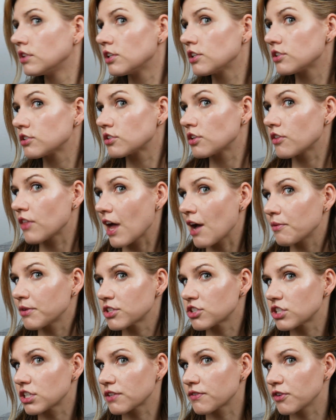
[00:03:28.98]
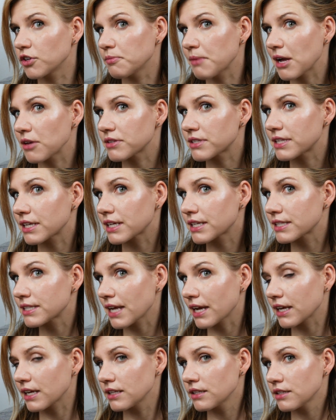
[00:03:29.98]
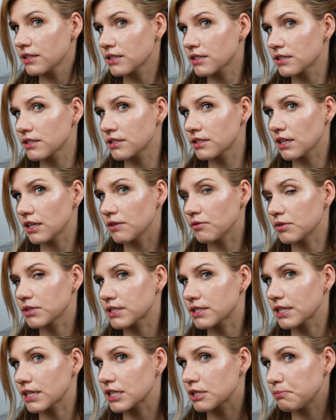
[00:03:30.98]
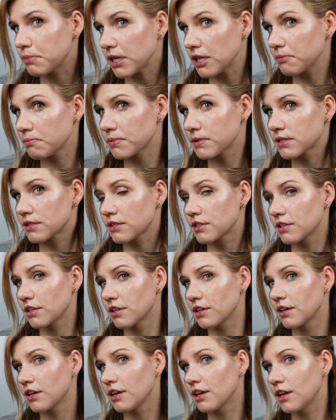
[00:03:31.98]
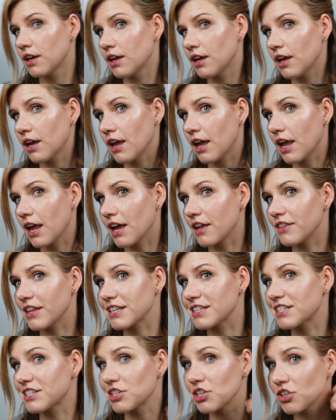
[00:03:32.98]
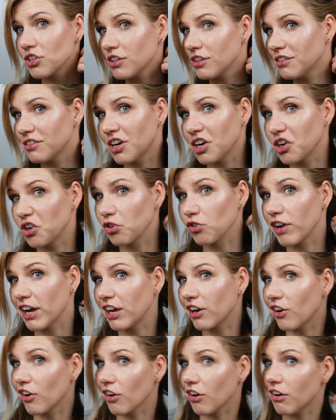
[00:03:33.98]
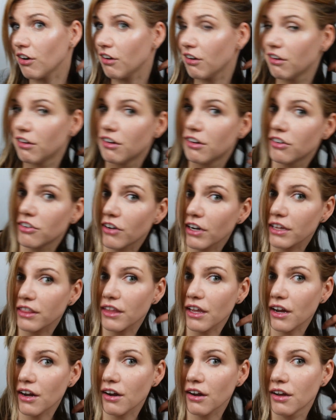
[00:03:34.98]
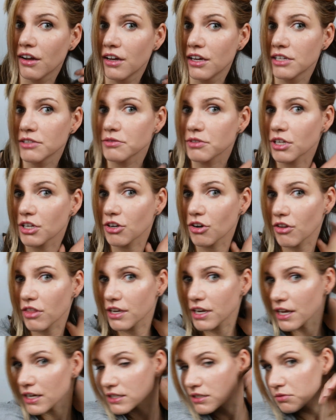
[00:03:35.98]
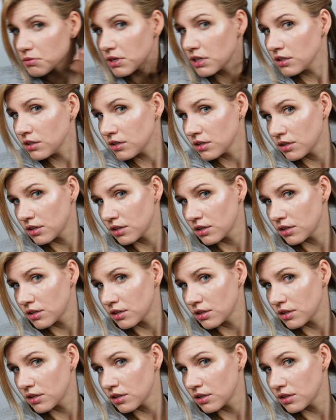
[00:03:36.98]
So that was just for about 6 seconds. It was 6 beeps. And that's still a great curl right there. So I'm gonna go to the next one.